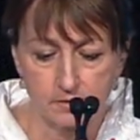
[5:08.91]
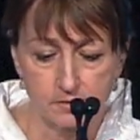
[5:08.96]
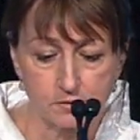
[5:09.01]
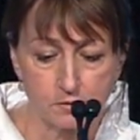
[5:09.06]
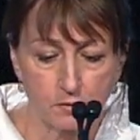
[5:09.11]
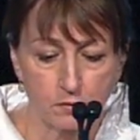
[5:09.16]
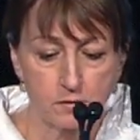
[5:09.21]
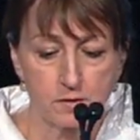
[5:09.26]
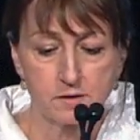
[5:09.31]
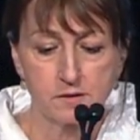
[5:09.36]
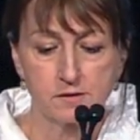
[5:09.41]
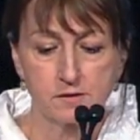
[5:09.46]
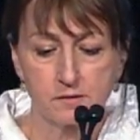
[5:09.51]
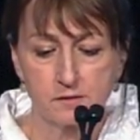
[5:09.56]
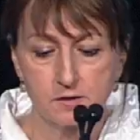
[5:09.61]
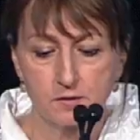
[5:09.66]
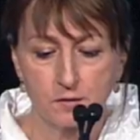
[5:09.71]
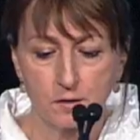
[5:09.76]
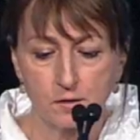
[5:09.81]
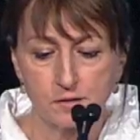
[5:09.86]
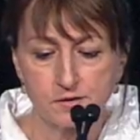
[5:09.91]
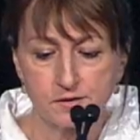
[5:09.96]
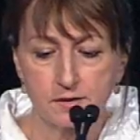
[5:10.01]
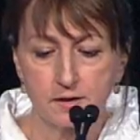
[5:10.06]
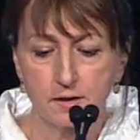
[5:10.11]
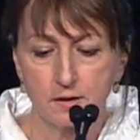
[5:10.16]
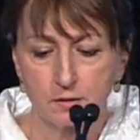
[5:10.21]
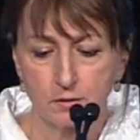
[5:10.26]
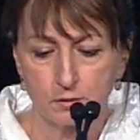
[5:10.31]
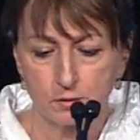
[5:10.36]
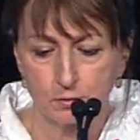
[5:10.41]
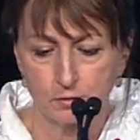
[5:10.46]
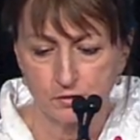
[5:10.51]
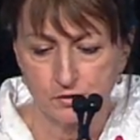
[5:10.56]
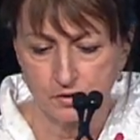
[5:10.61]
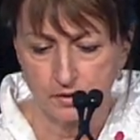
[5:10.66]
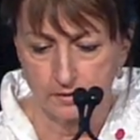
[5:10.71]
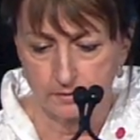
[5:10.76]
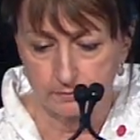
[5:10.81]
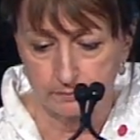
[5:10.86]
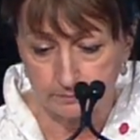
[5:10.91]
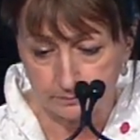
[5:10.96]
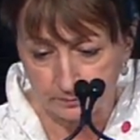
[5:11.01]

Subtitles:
So for diversity and inclusion,